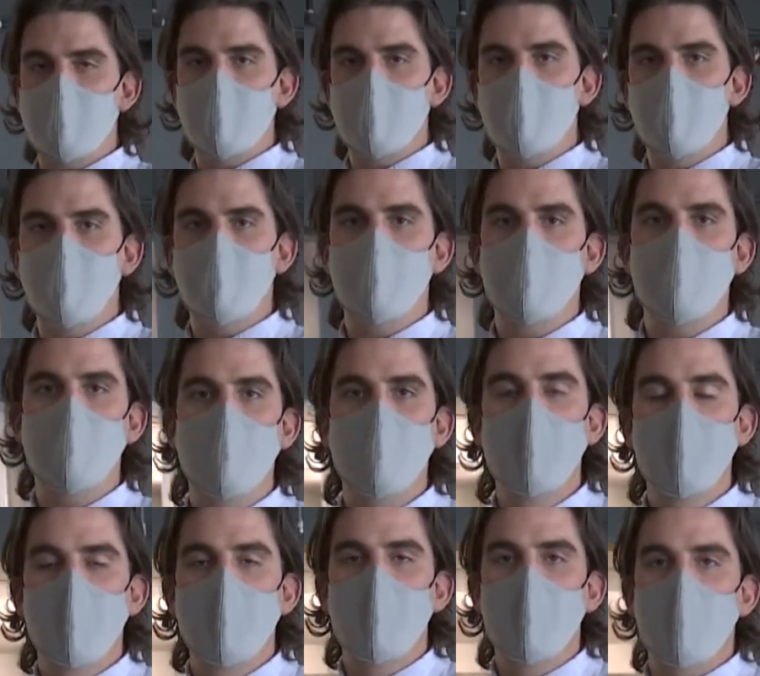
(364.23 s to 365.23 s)
of the building.
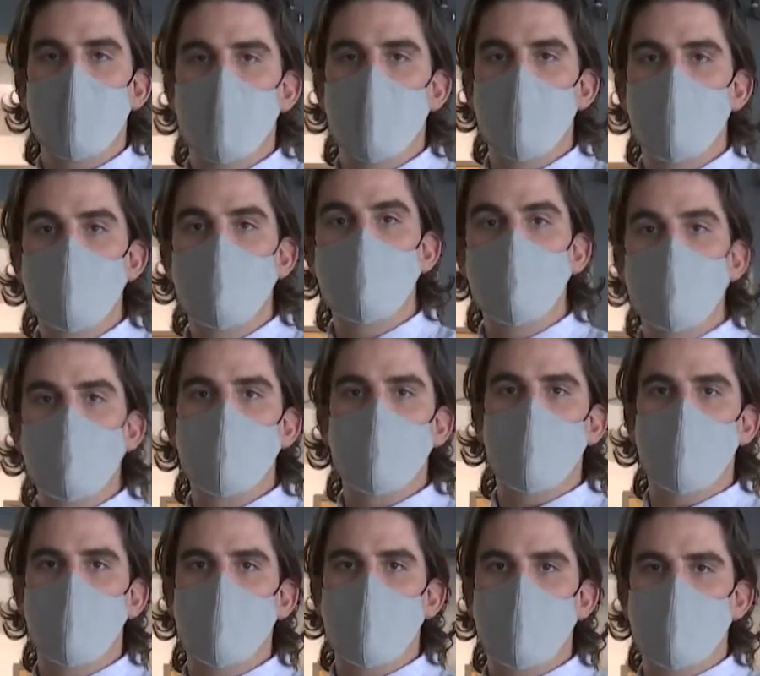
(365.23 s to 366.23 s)
Students will
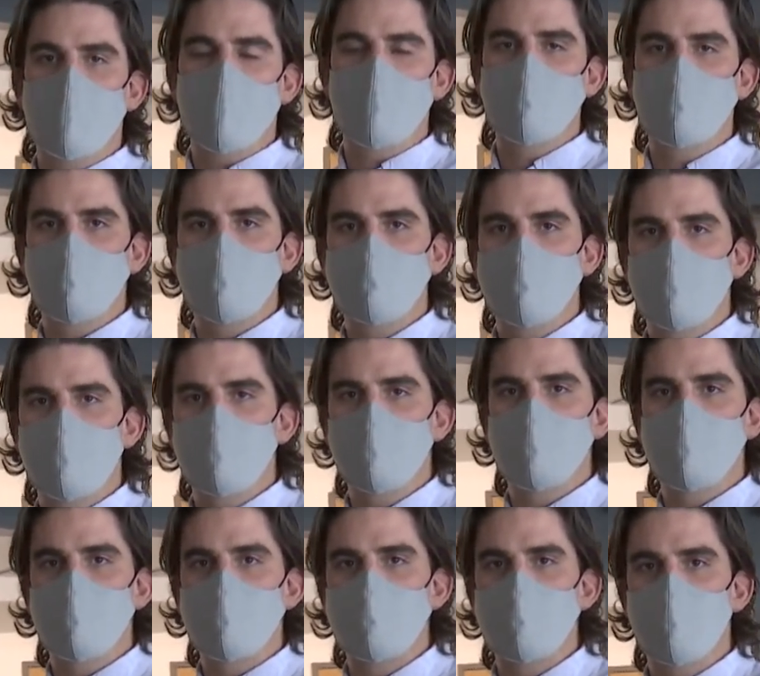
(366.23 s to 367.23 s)
only have access to their
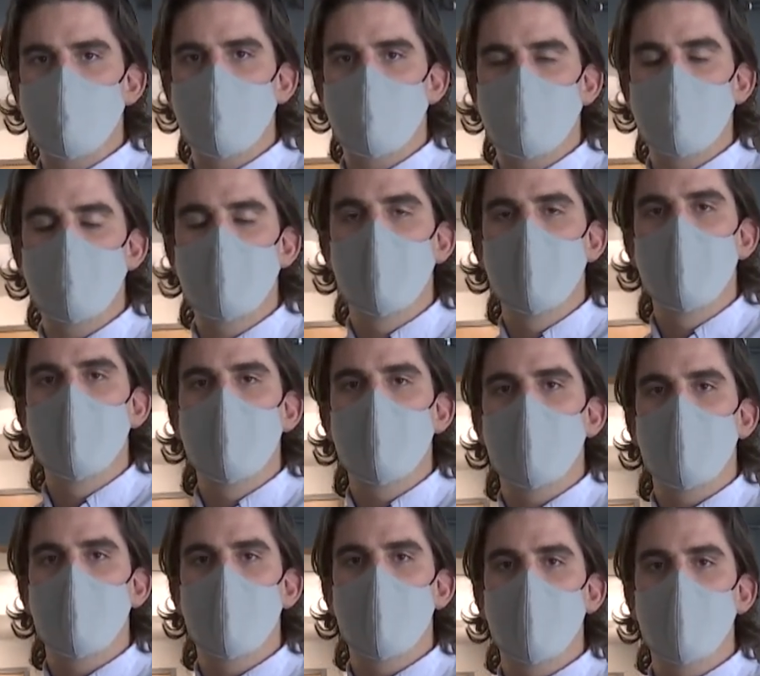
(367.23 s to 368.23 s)
specific
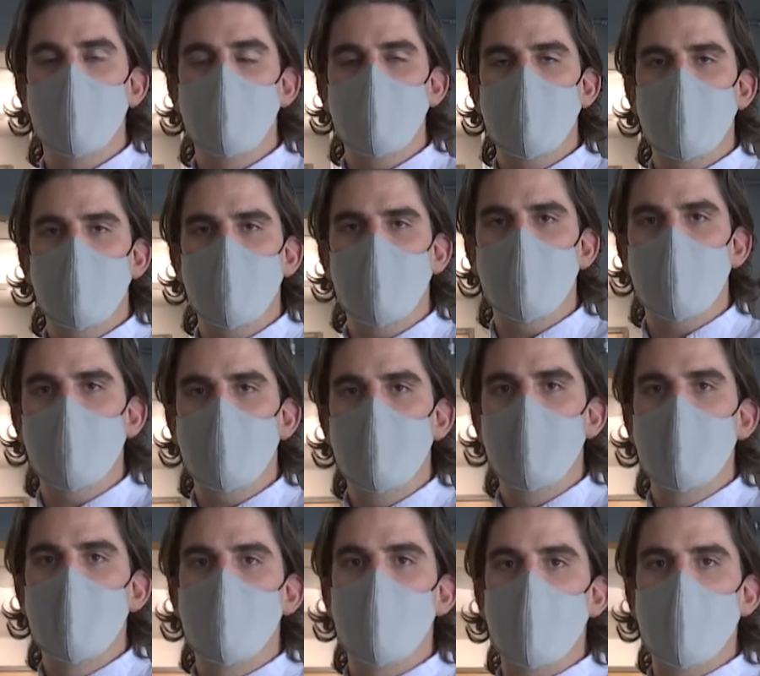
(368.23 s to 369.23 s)
living area,
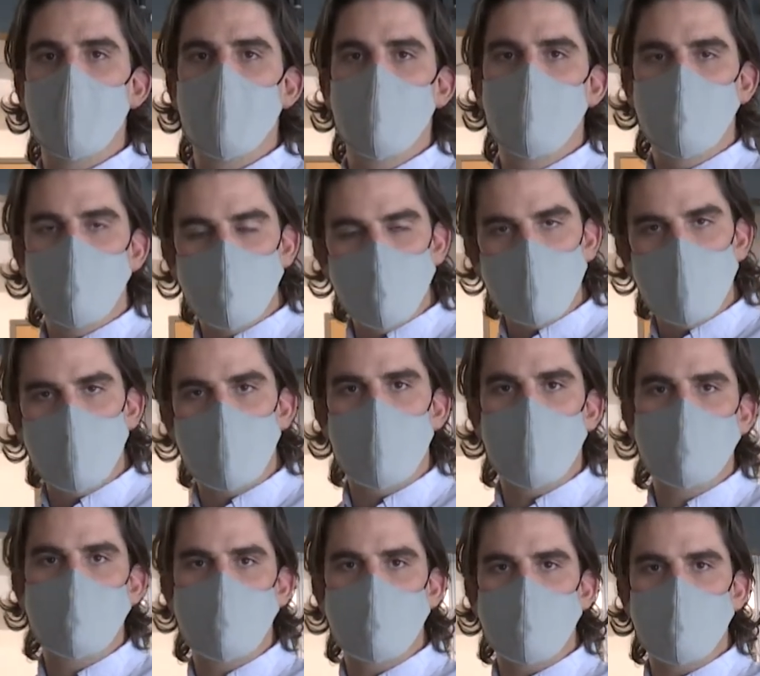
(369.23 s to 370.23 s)
but you do have
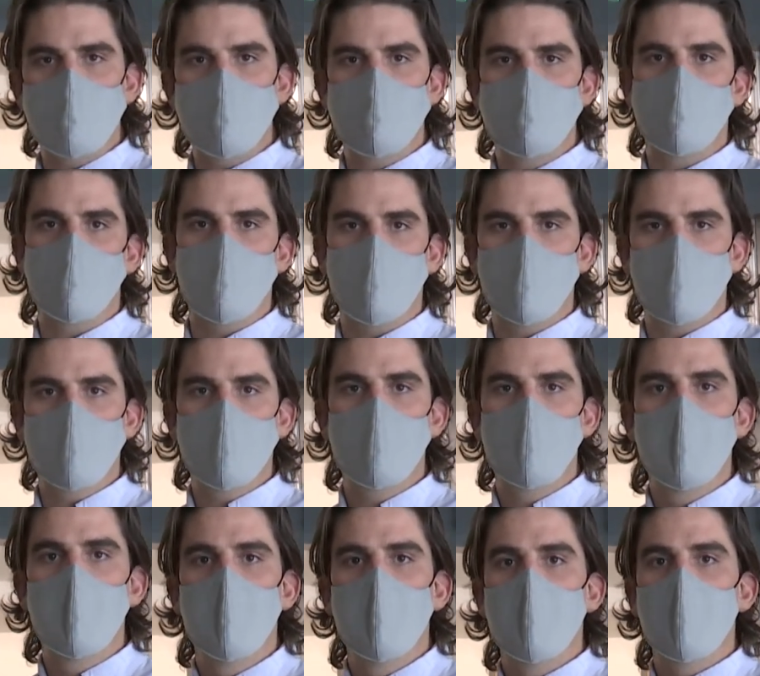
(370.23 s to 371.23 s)
access to each floor.
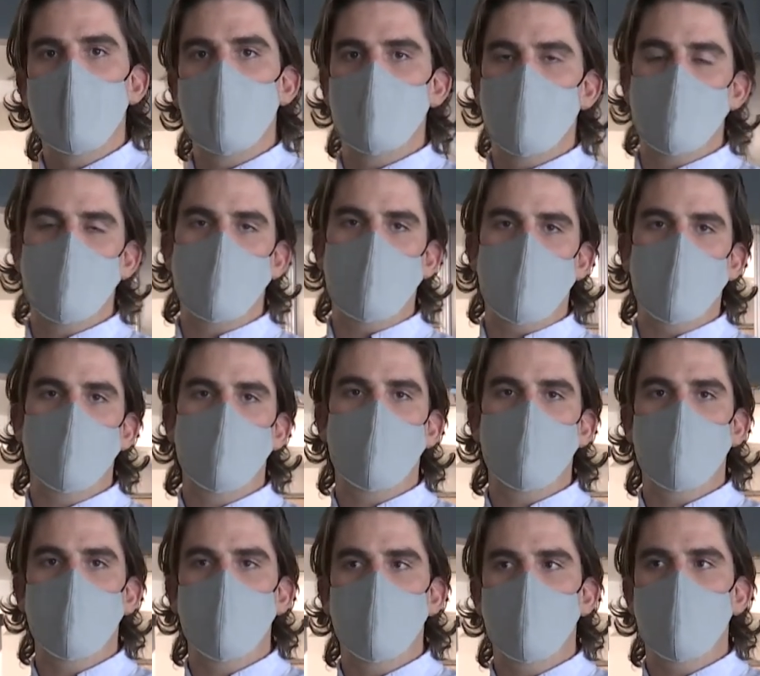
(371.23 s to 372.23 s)
Our Lassonde
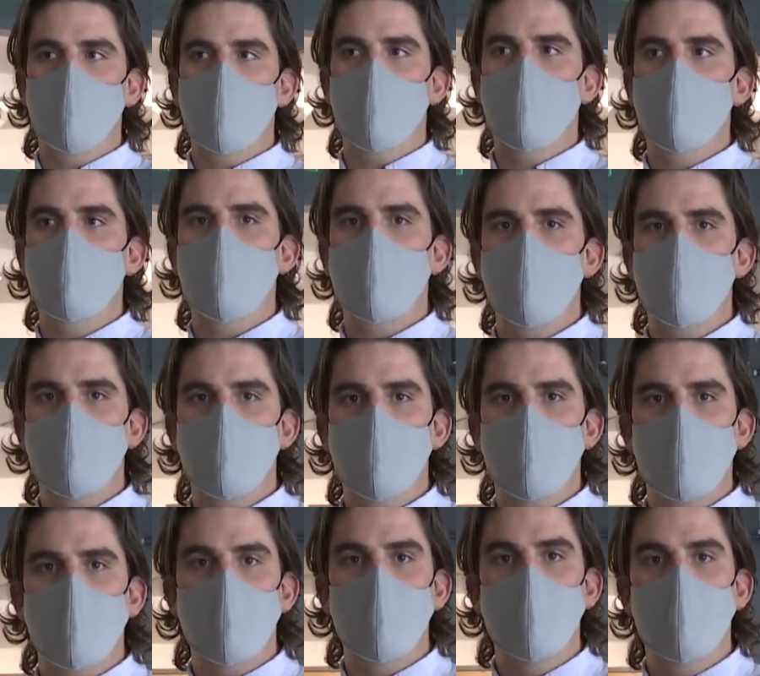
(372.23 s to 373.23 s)
400 program does
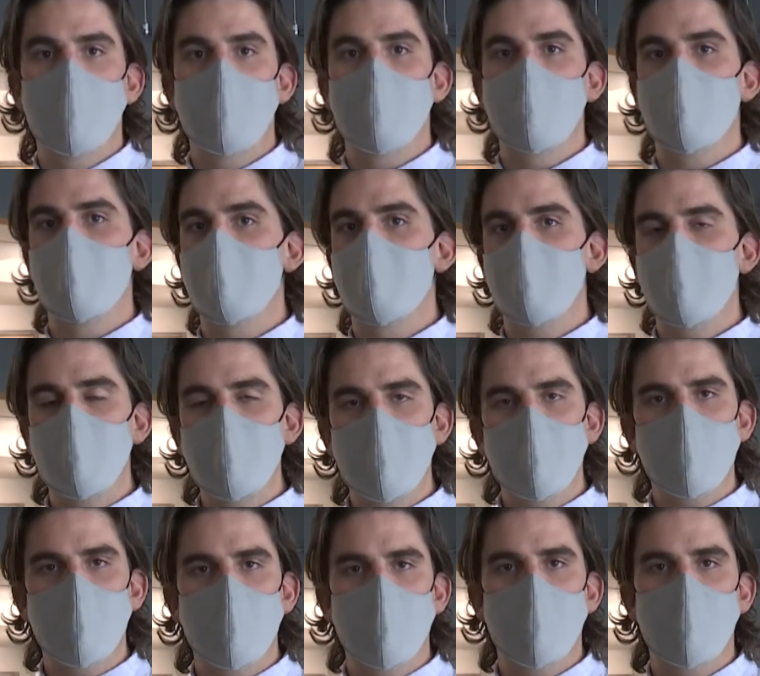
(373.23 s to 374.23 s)
provide different
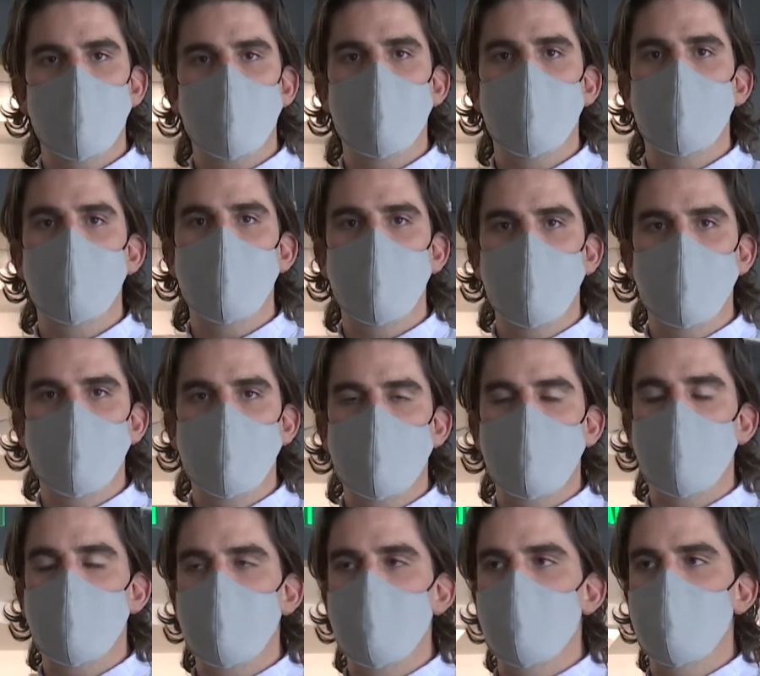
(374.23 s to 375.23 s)
speakers and dinners and
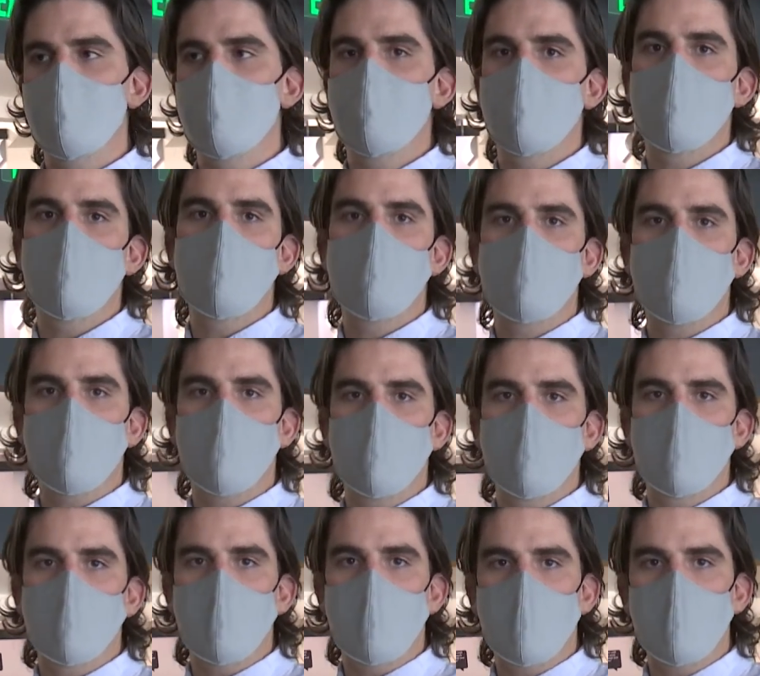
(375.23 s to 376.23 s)
things for each floor as
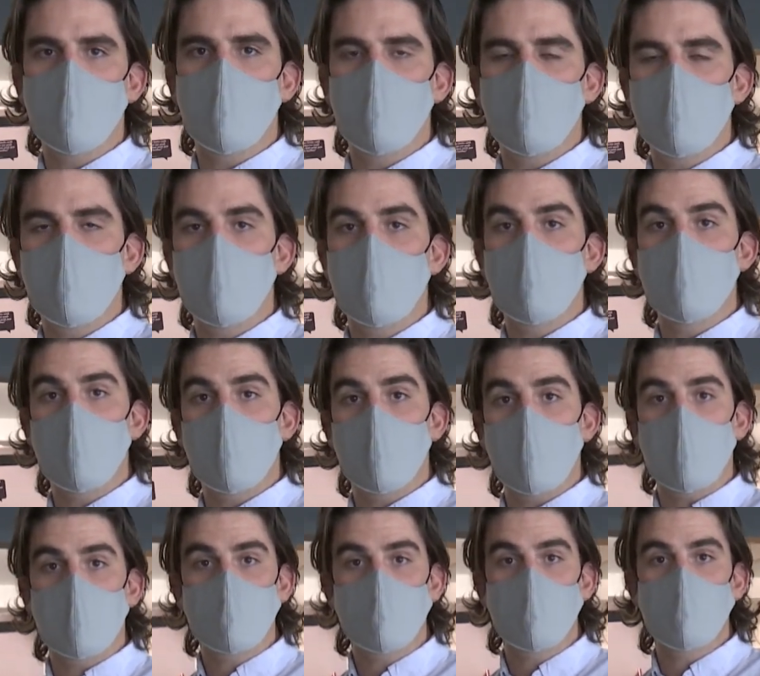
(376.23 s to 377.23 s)
well, so residents have
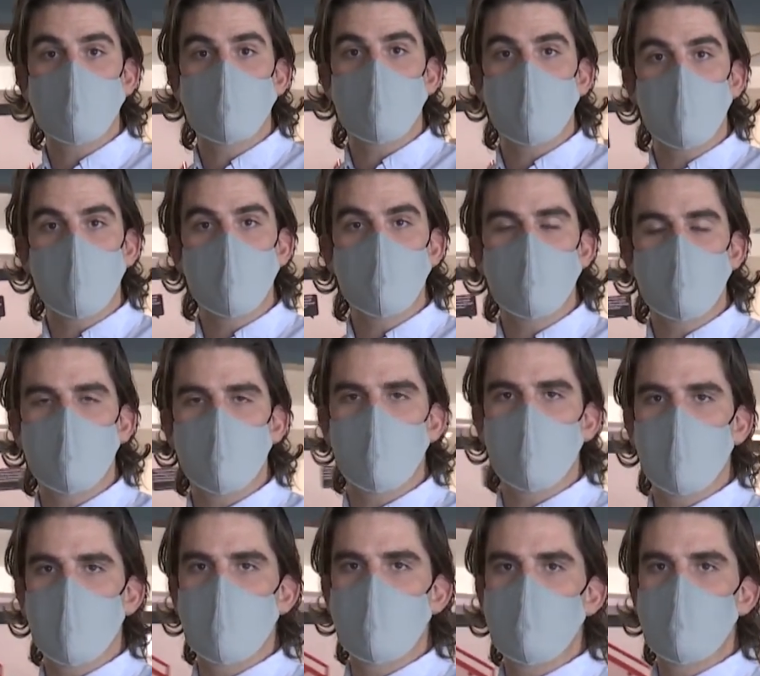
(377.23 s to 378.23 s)
access to those different
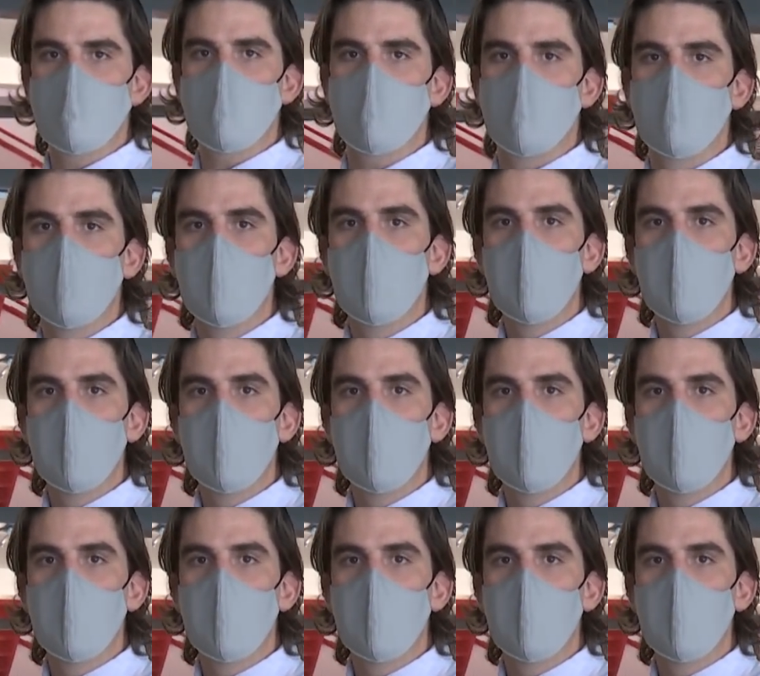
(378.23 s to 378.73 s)
events too.